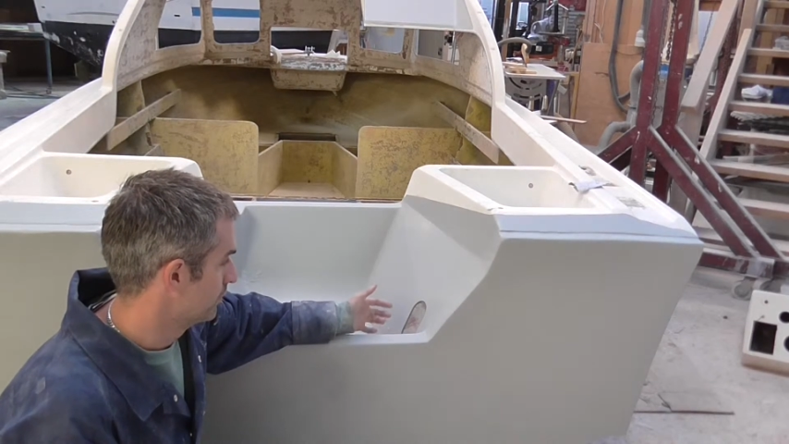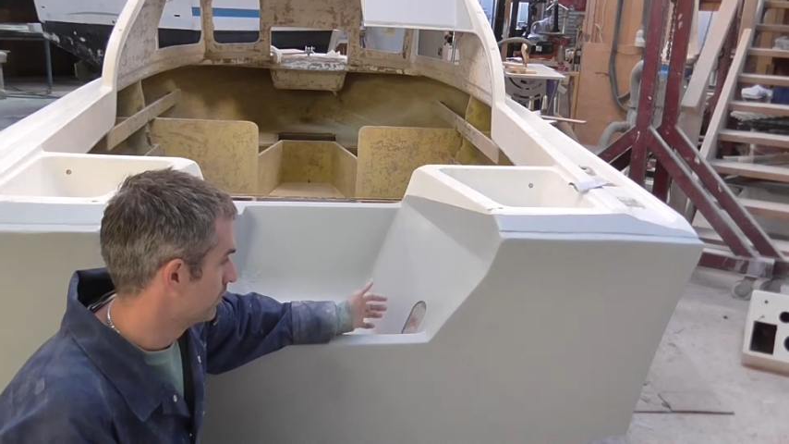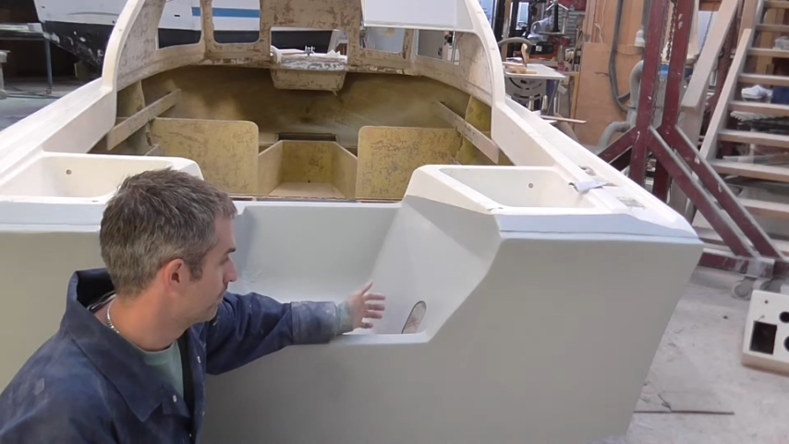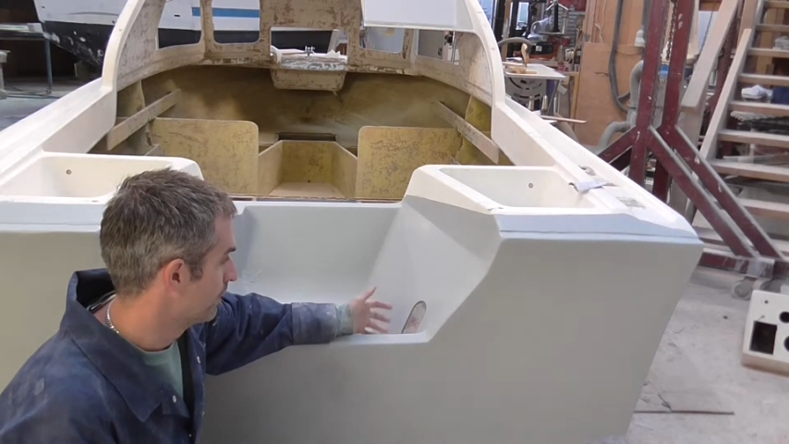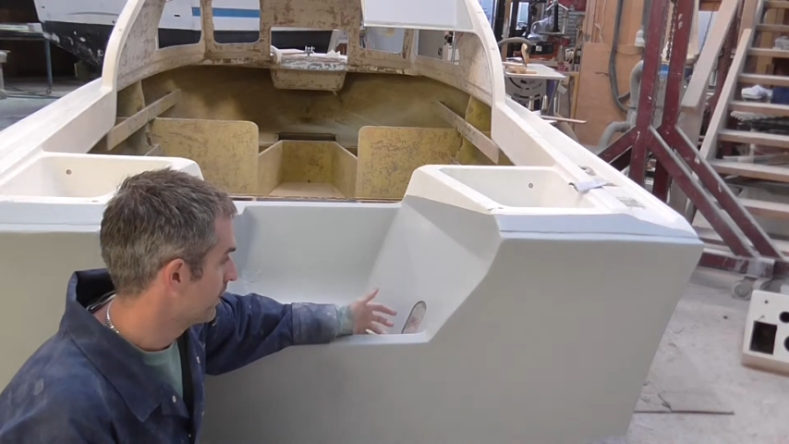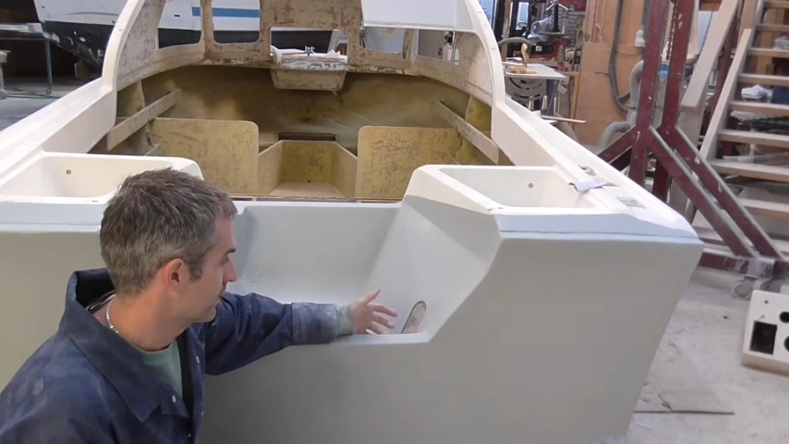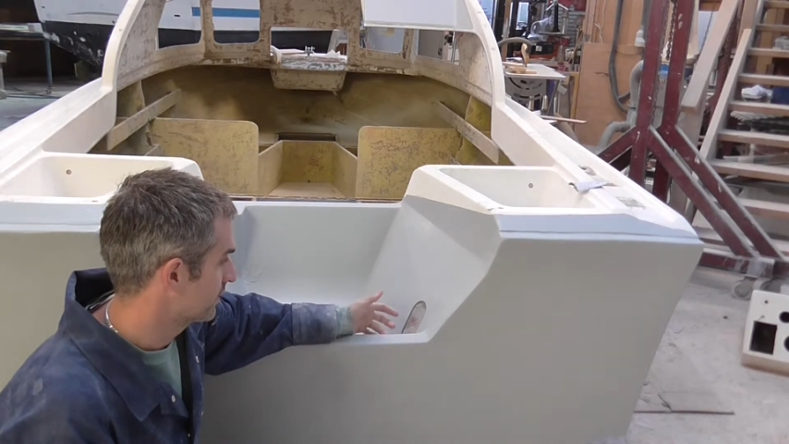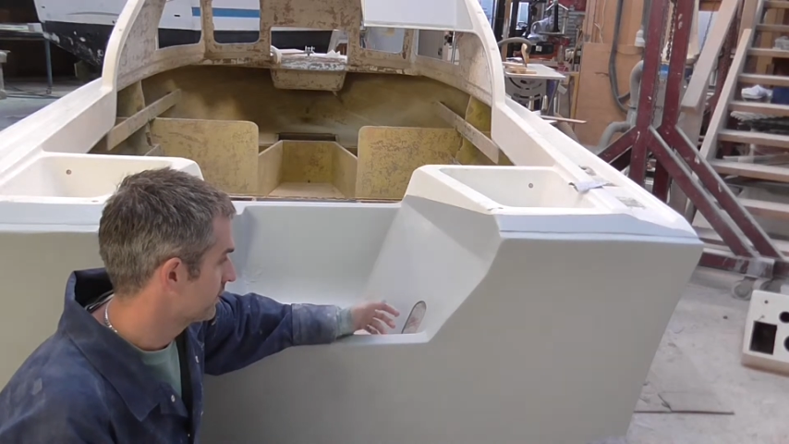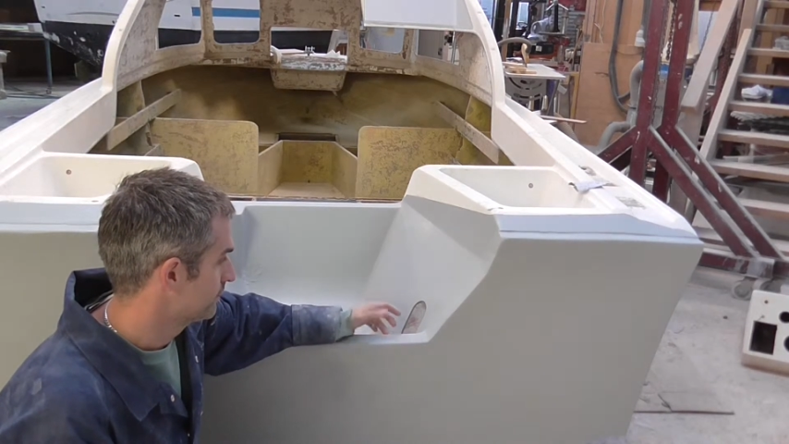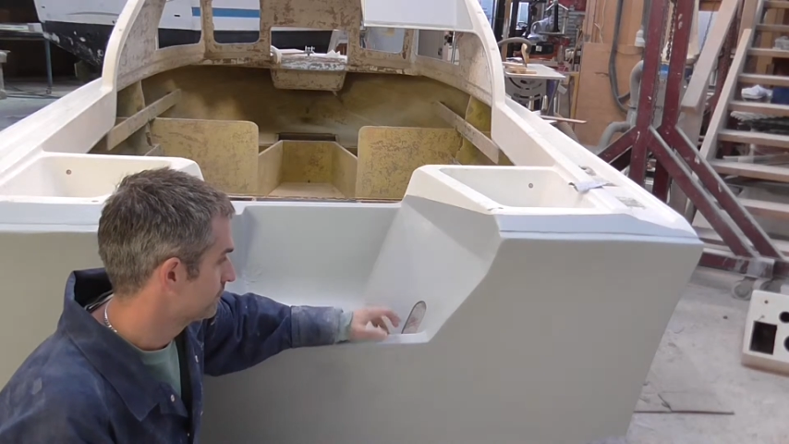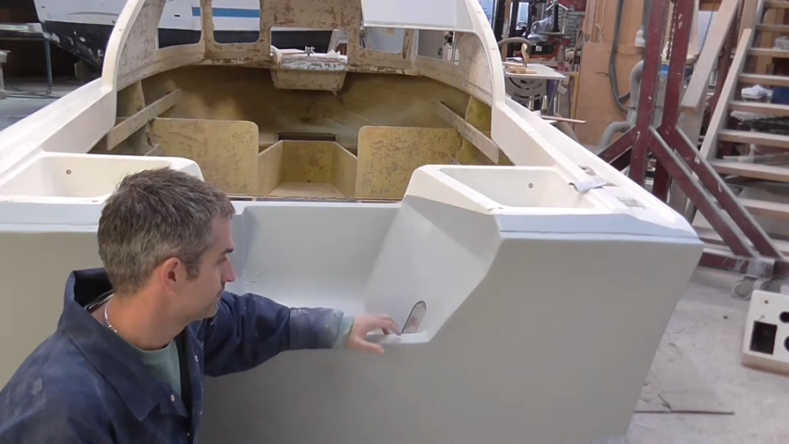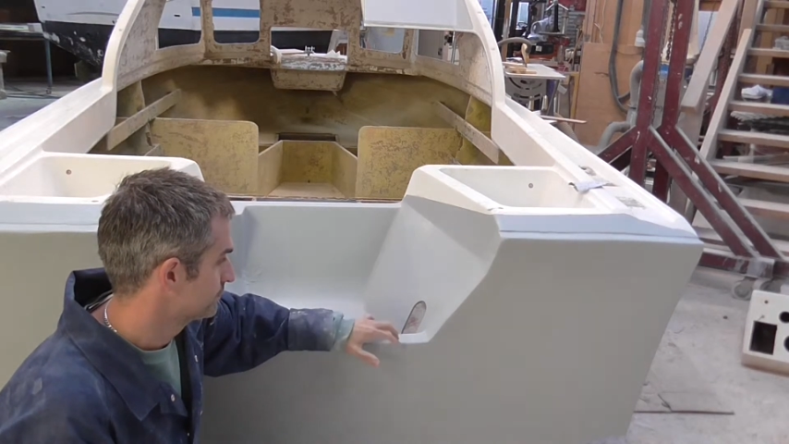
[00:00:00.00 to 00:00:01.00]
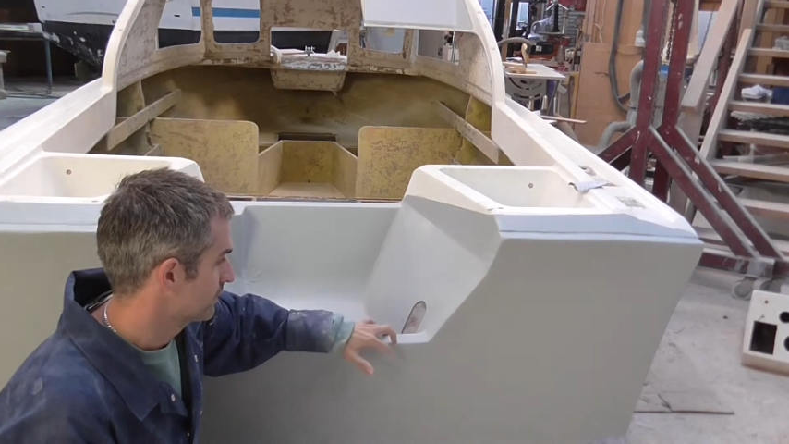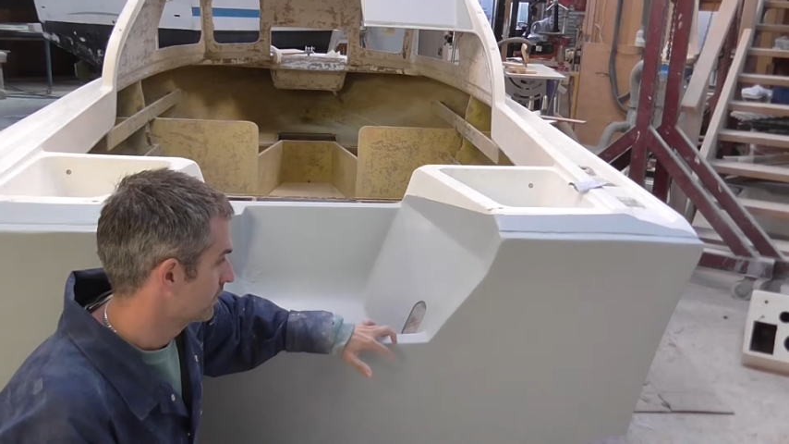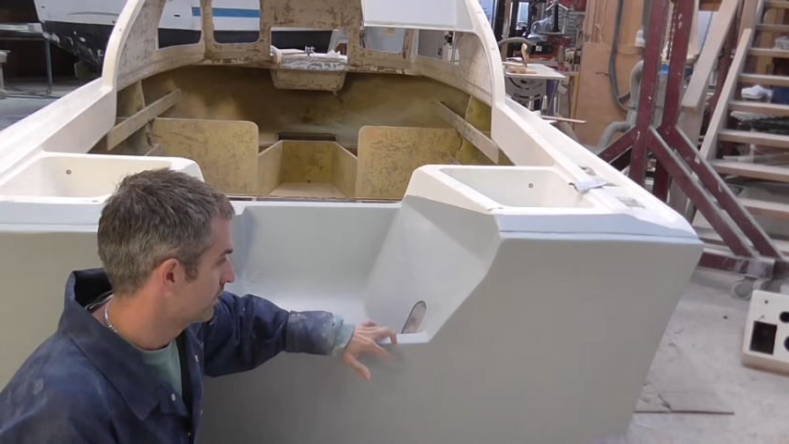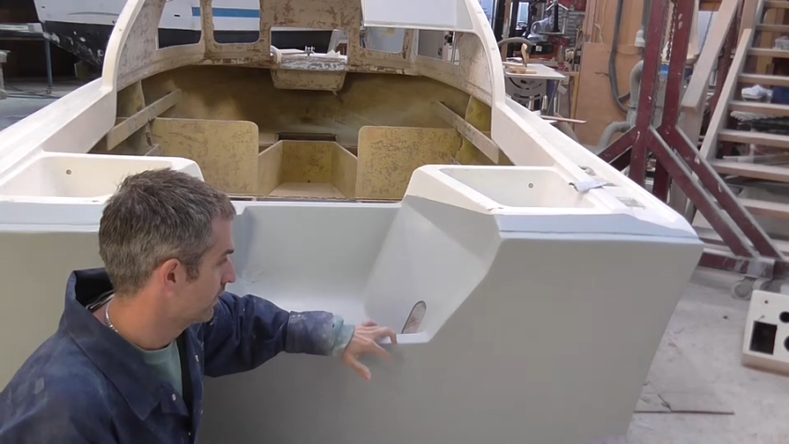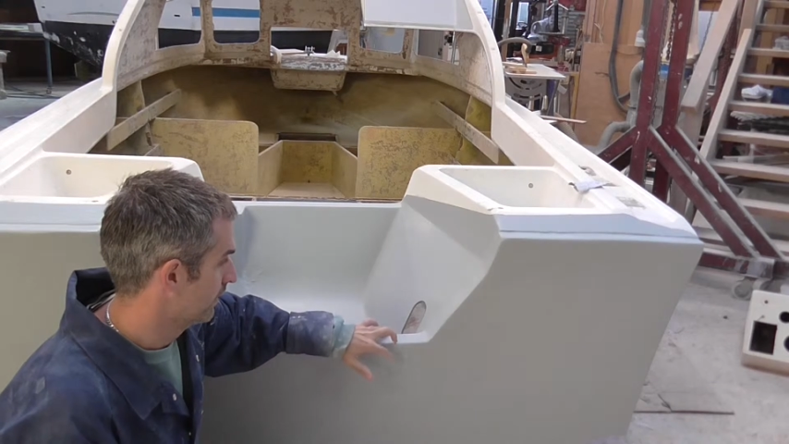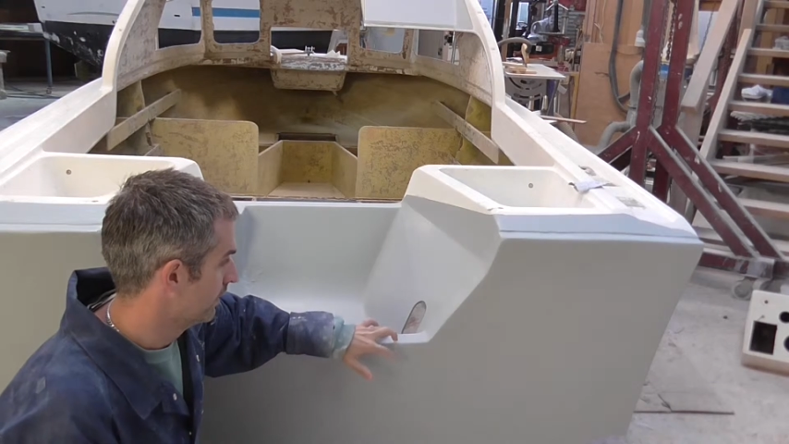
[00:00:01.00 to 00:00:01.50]
on the back,
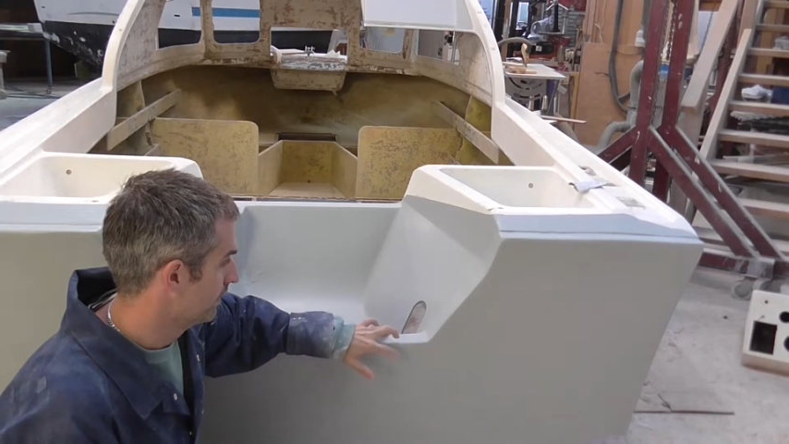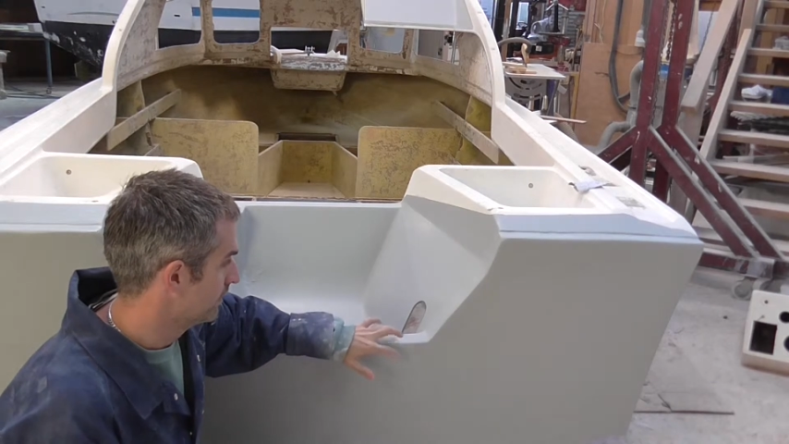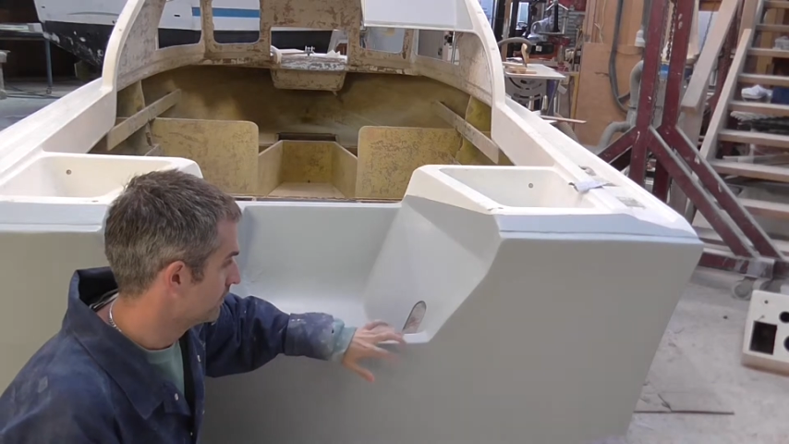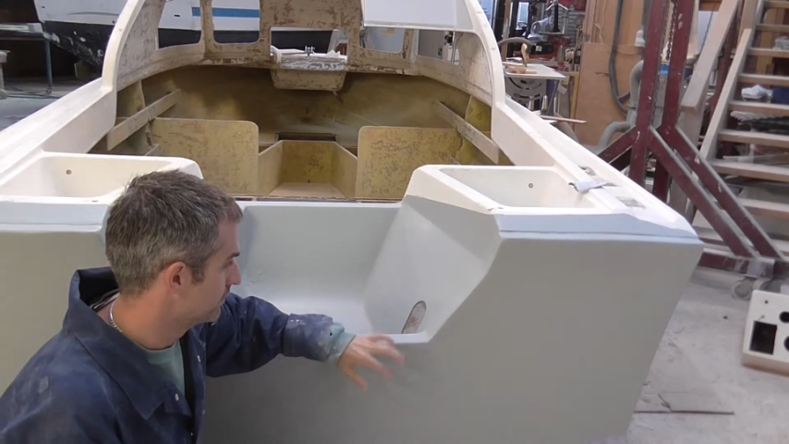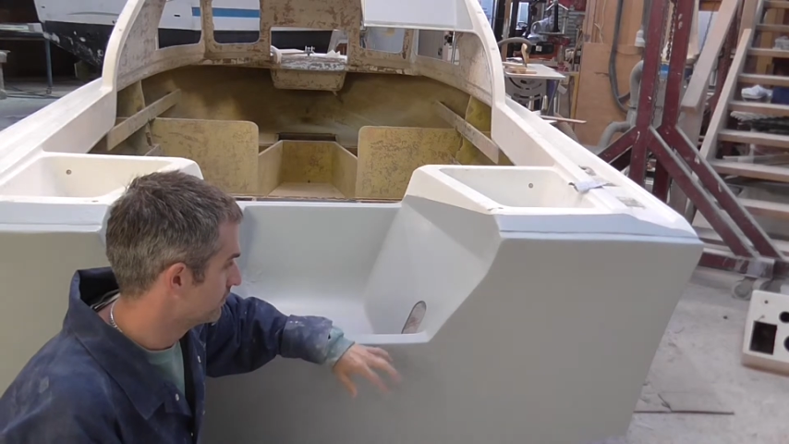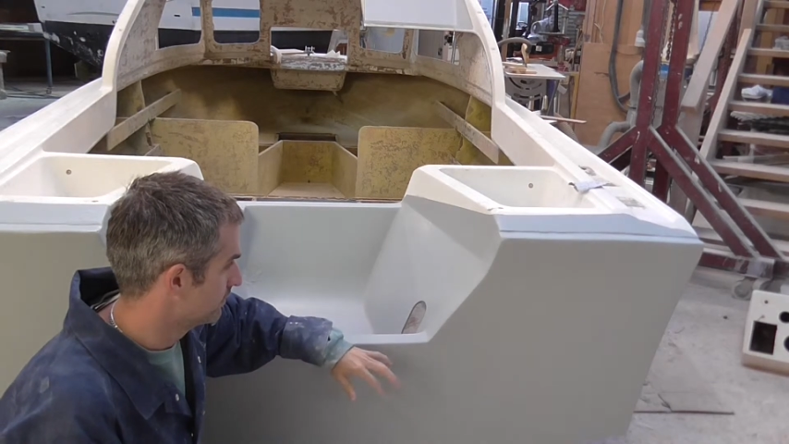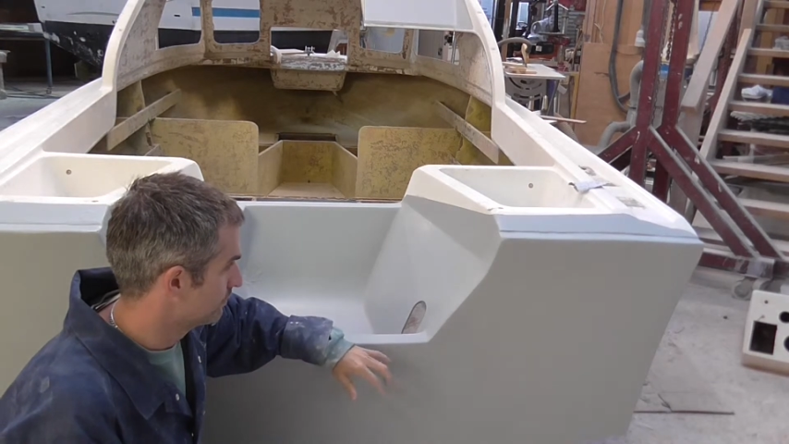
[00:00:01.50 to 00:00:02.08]
and